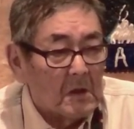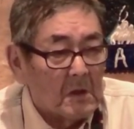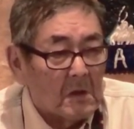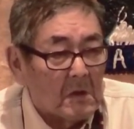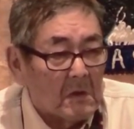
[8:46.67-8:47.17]

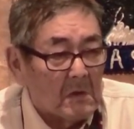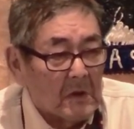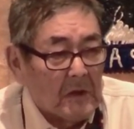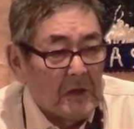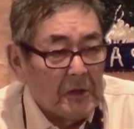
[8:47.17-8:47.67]
We
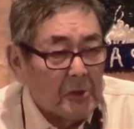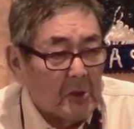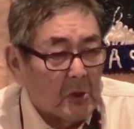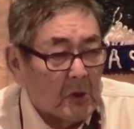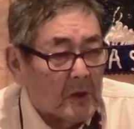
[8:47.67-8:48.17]
need to
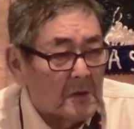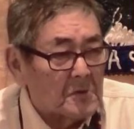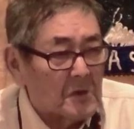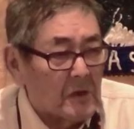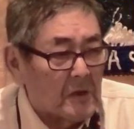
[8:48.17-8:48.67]

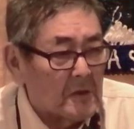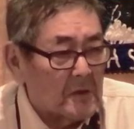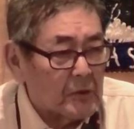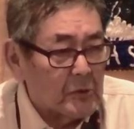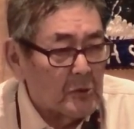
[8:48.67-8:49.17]

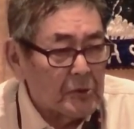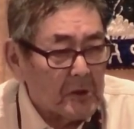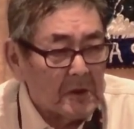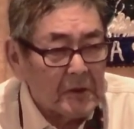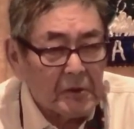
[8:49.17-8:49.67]
reintroduce
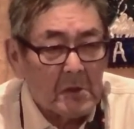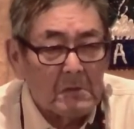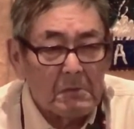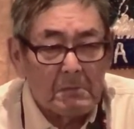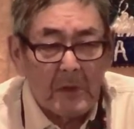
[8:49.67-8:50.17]
ourselves
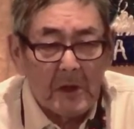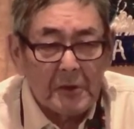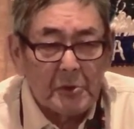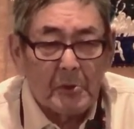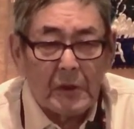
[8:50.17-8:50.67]
back to
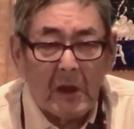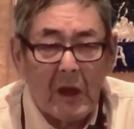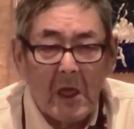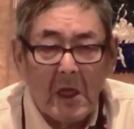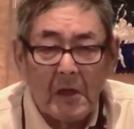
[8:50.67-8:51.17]
the
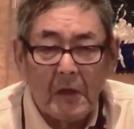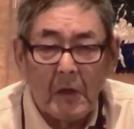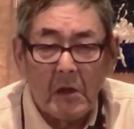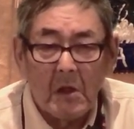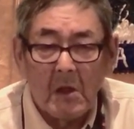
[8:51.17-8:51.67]
land.
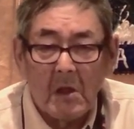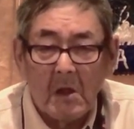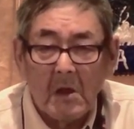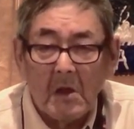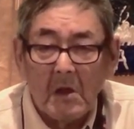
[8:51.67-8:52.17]

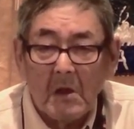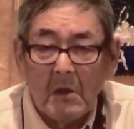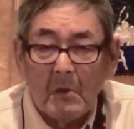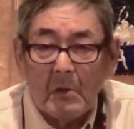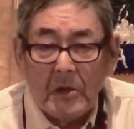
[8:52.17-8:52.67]
We
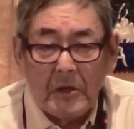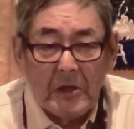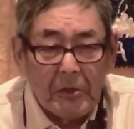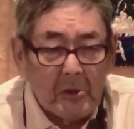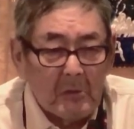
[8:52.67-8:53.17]
need to
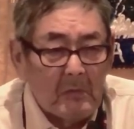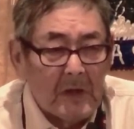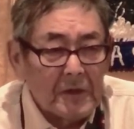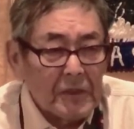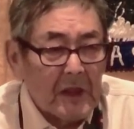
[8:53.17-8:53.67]
make
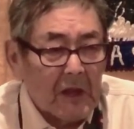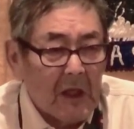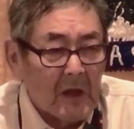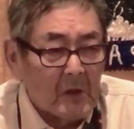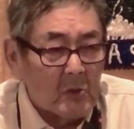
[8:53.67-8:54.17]
that land
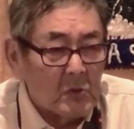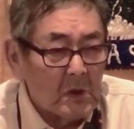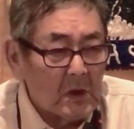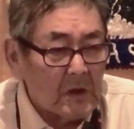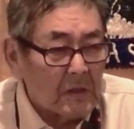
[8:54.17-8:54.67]
work.
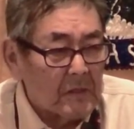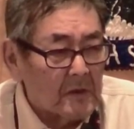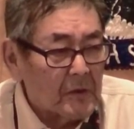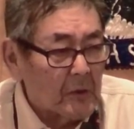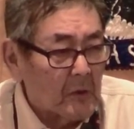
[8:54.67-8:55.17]
There's
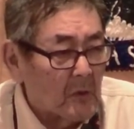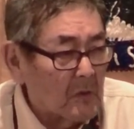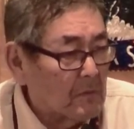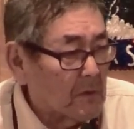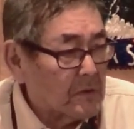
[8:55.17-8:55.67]
no
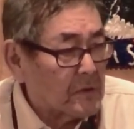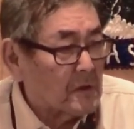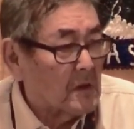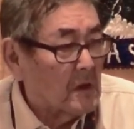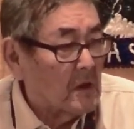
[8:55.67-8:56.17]
fish.
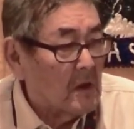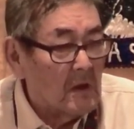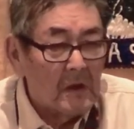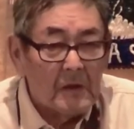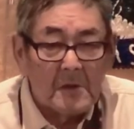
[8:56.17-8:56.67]

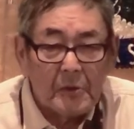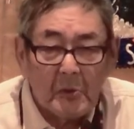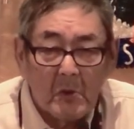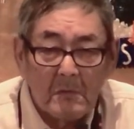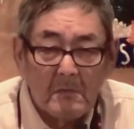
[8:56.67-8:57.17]
There's no
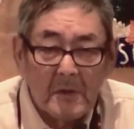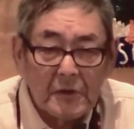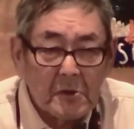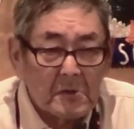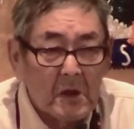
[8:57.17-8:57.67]

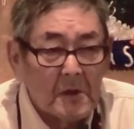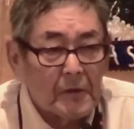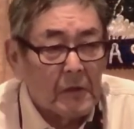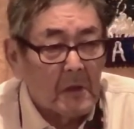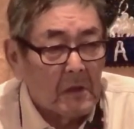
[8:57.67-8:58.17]
muskrat.
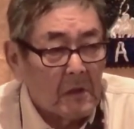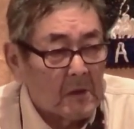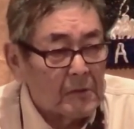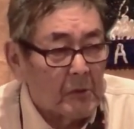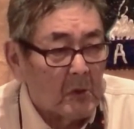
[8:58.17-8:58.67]
There's
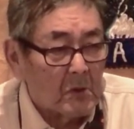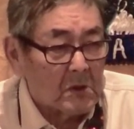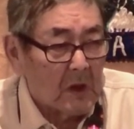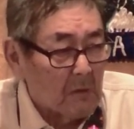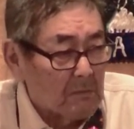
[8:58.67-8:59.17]
no rabbit.